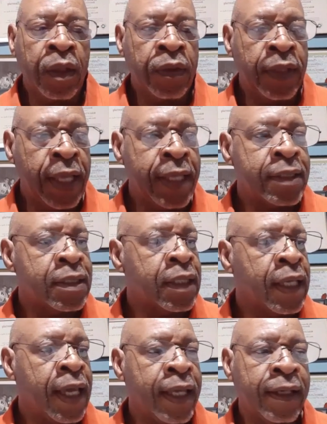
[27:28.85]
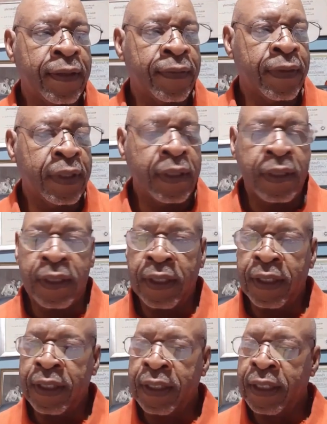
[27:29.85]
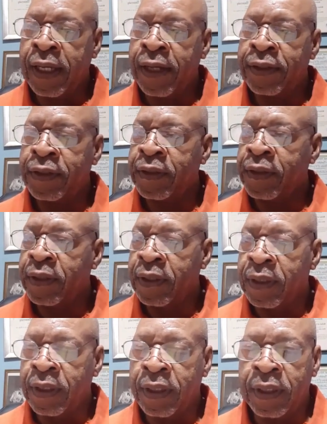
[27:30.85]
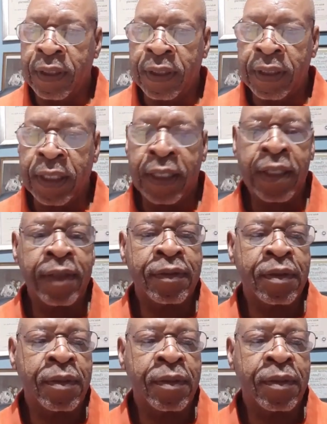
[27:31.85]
that's the kind of encounter that comes